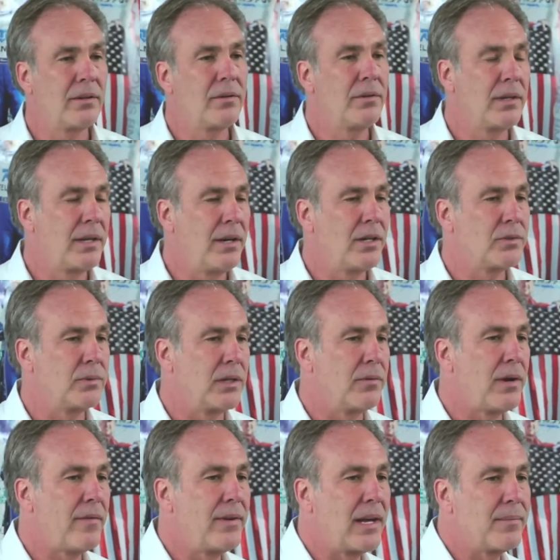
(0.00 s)
through the gears where you're
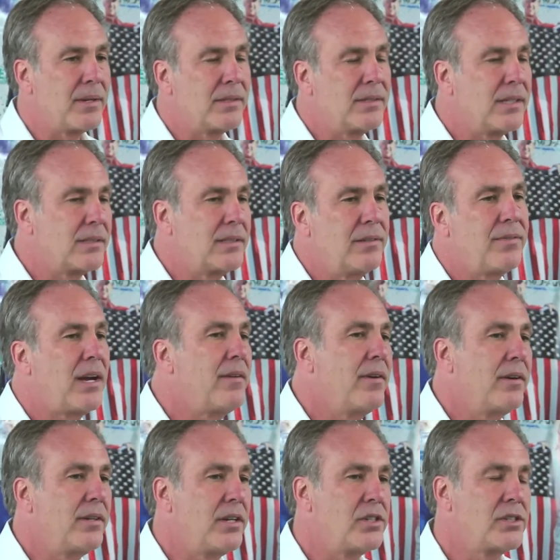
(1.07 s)
revving up to 6,500
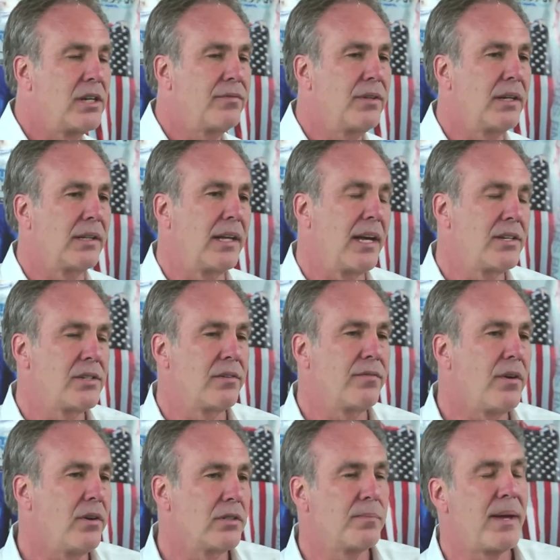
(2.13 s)
and then shifting and the engine
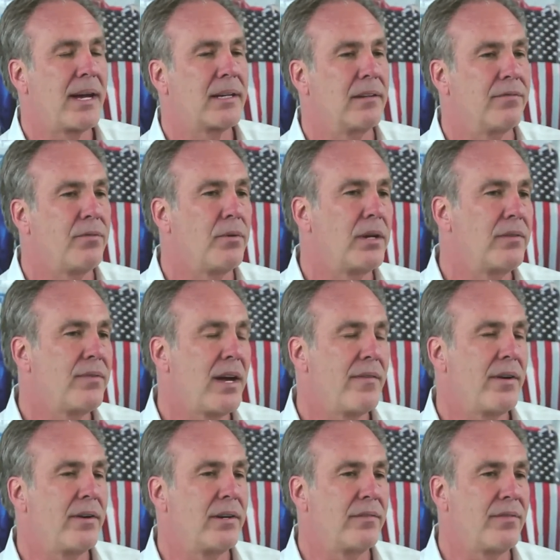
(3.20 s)
falls back to
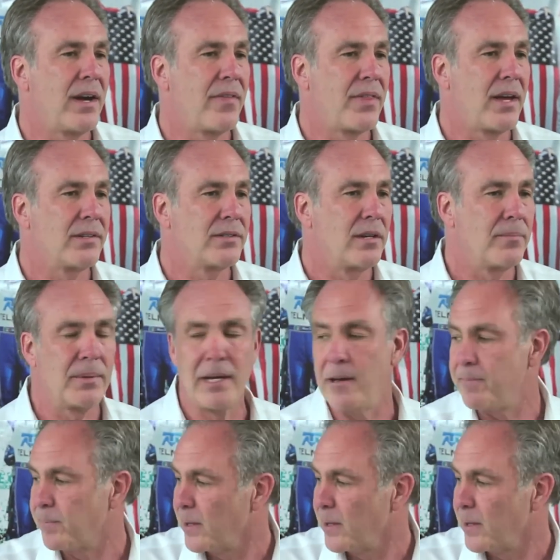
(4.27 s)
4,500 to 5,000 RPM,